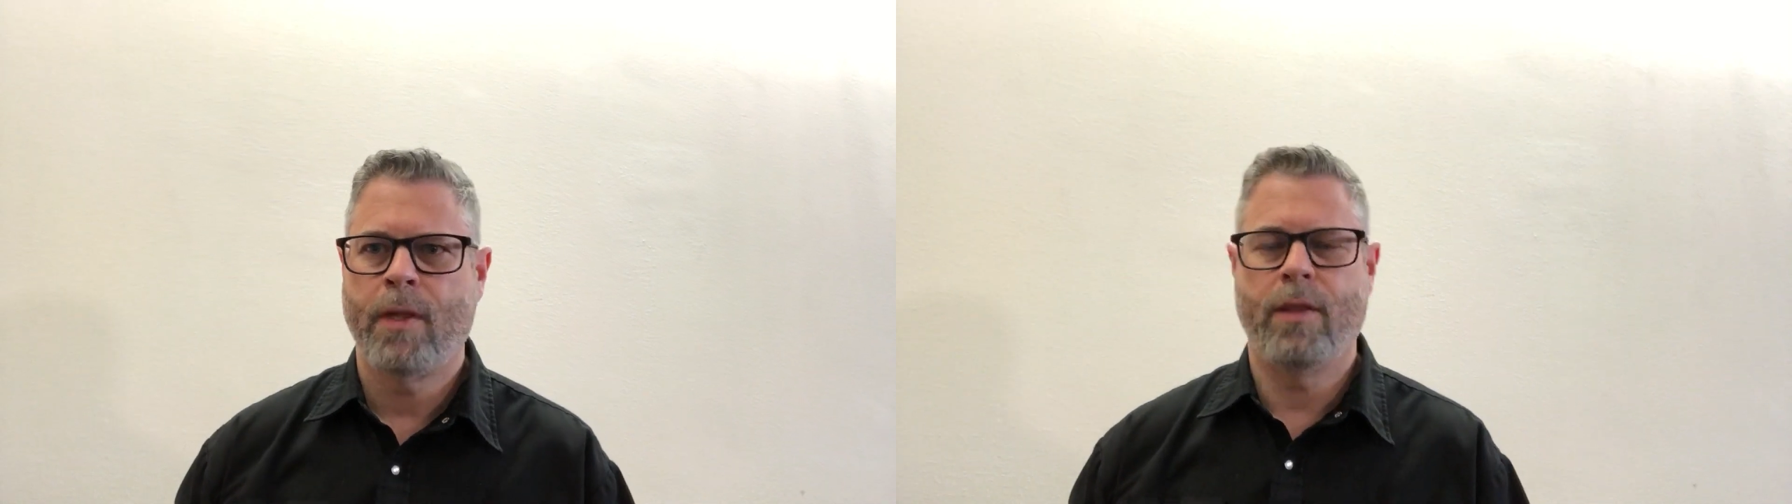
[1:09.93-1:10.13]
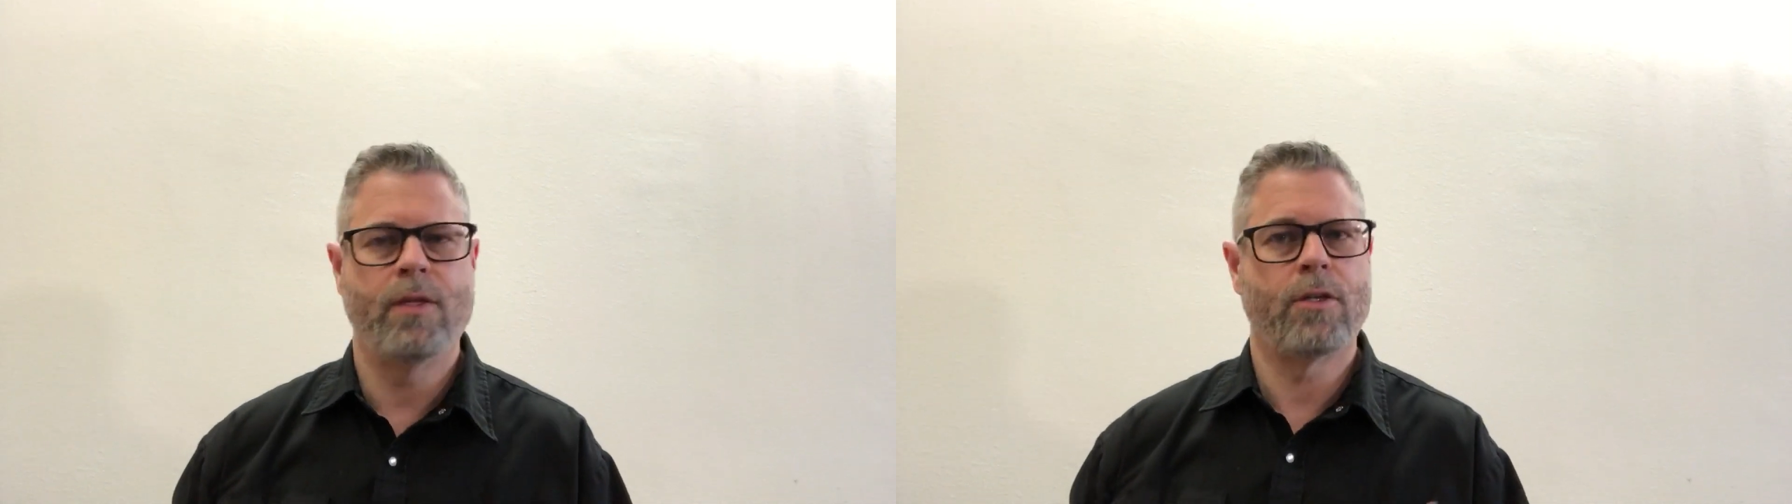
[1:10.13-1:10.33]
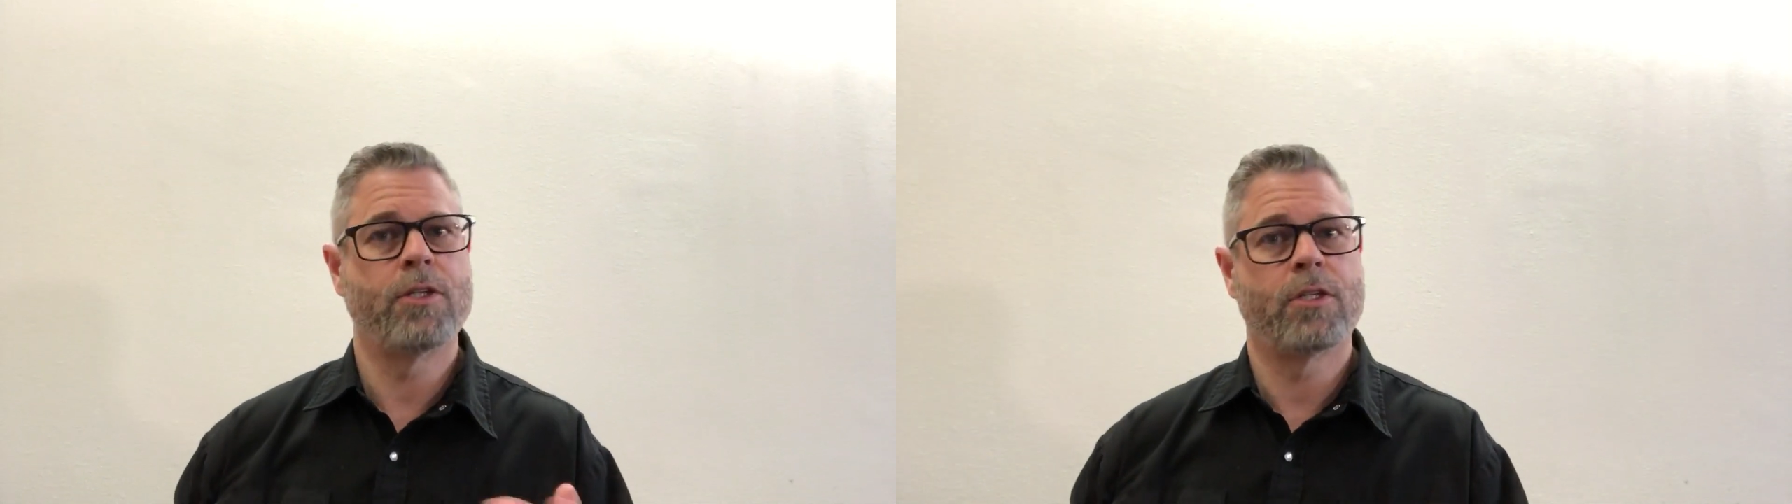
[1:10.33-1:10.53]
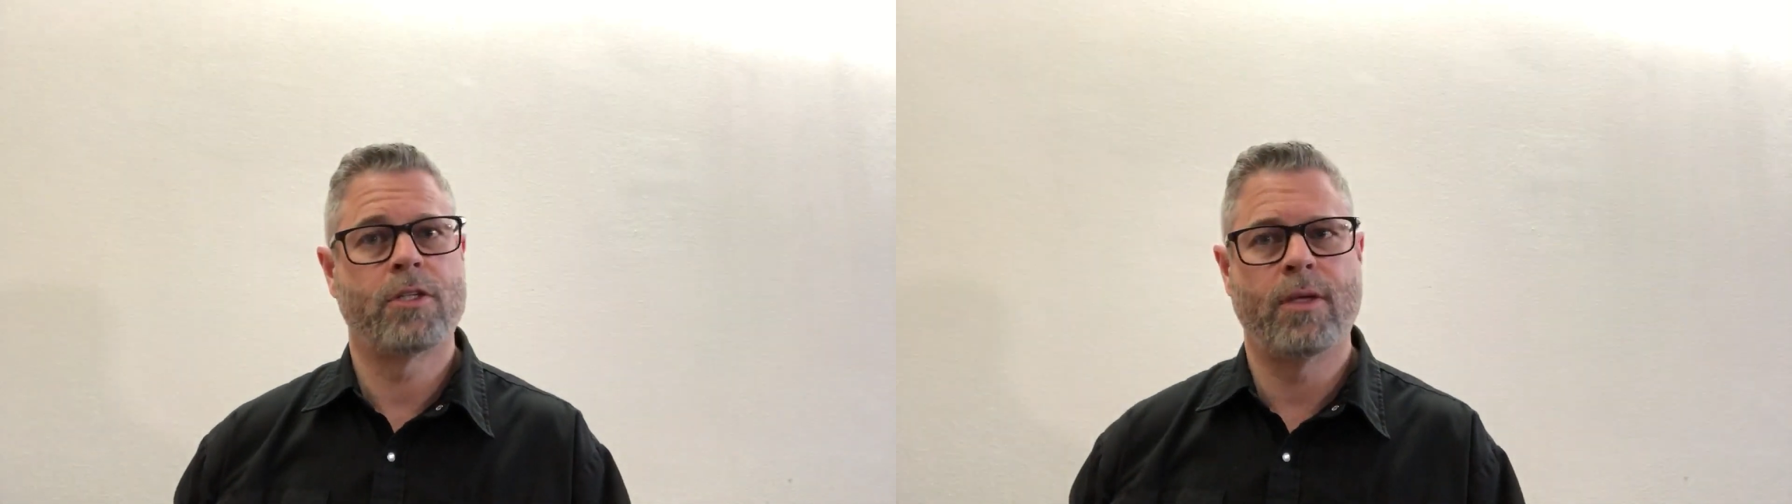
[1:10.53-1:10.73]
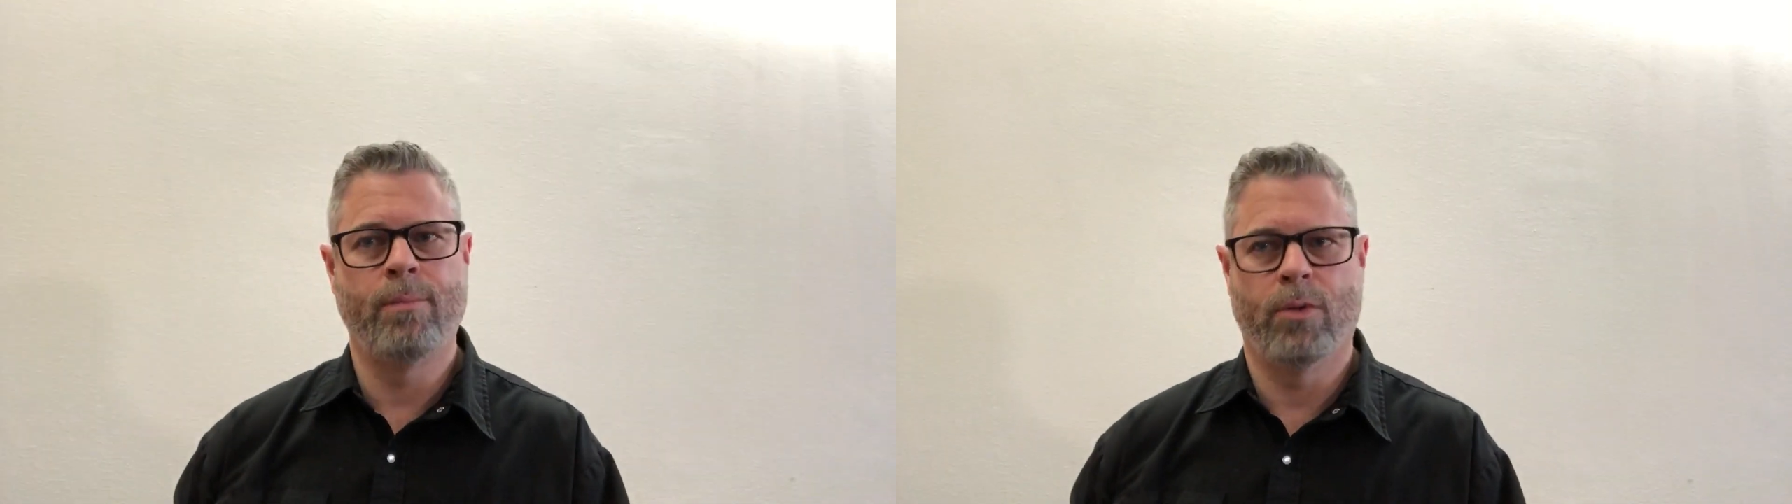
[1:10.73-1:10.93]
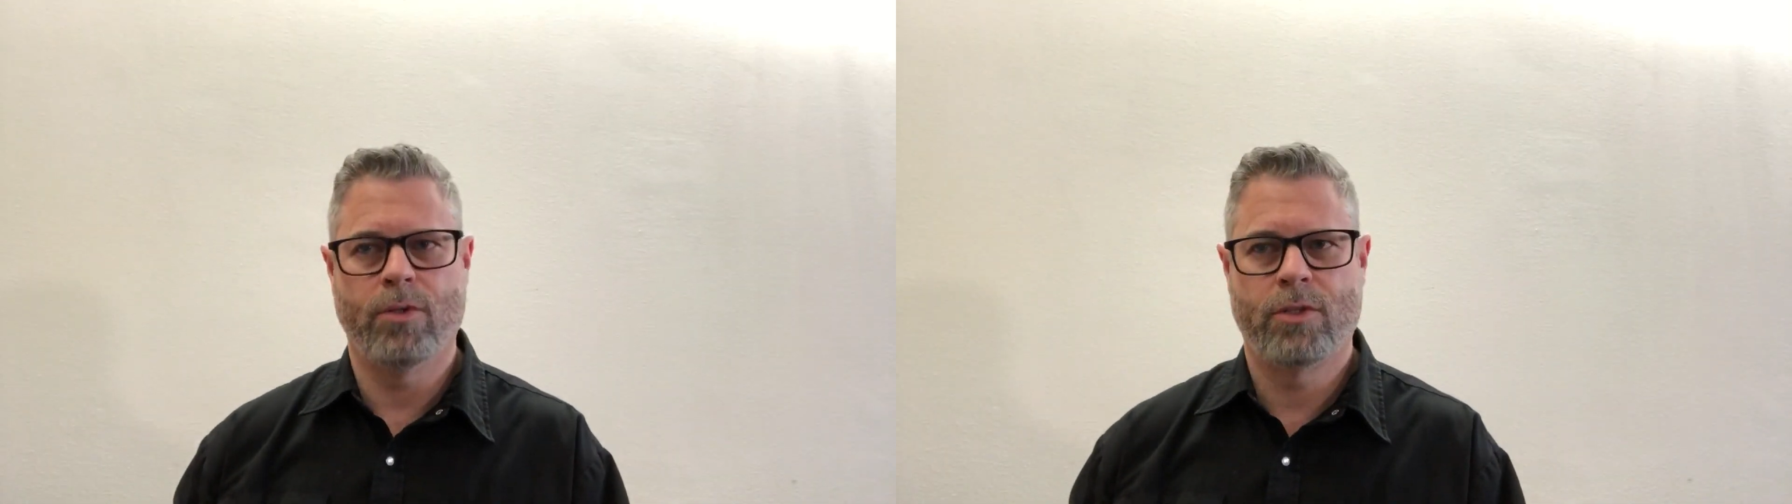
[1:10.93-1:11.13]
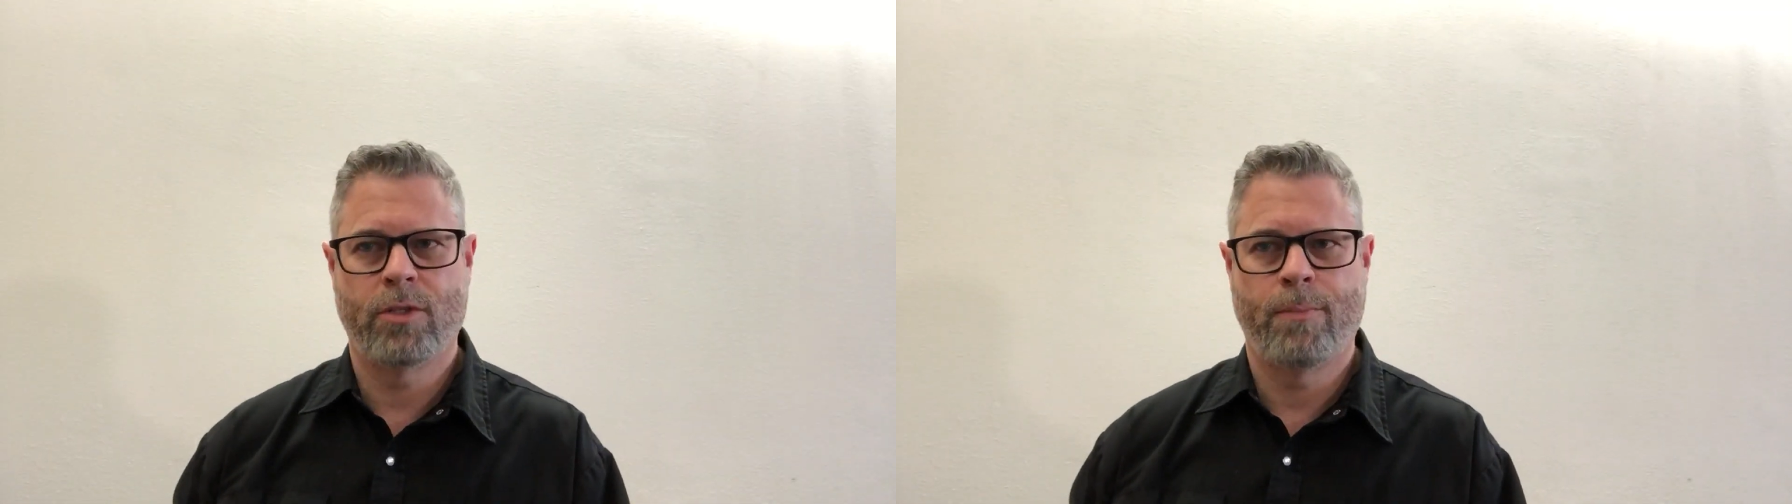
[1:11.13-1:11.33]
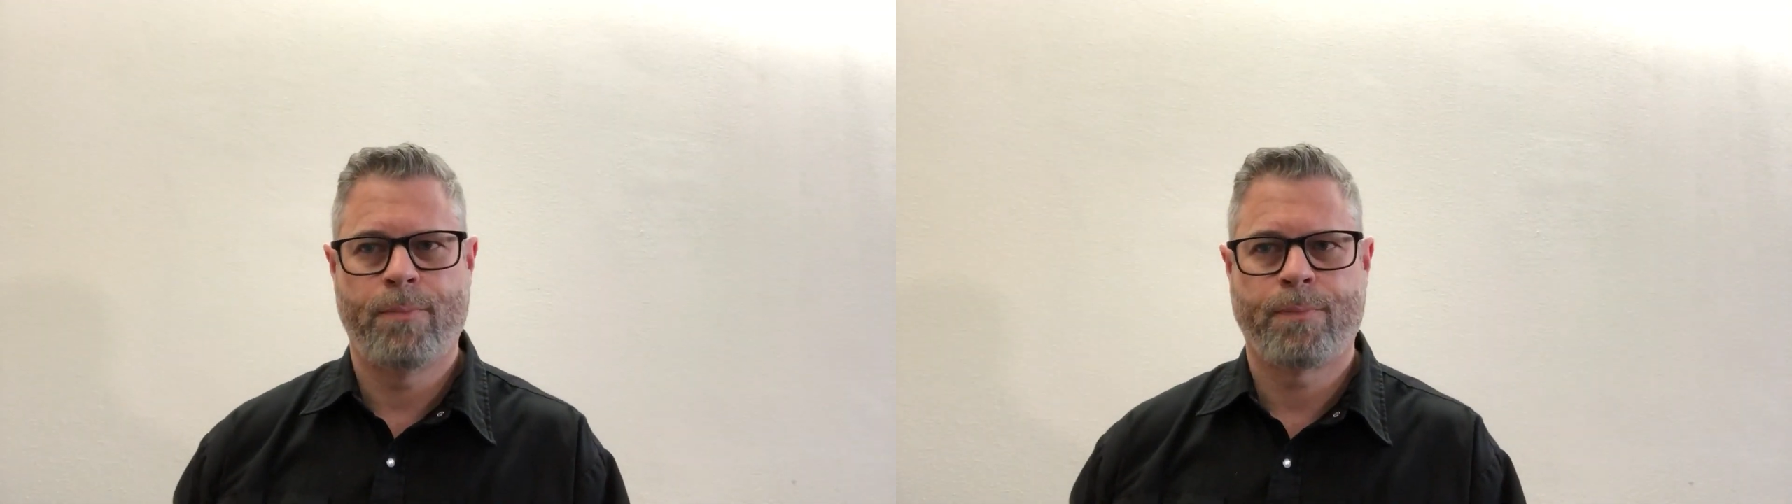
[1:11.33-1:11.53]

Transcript: These are just symbols.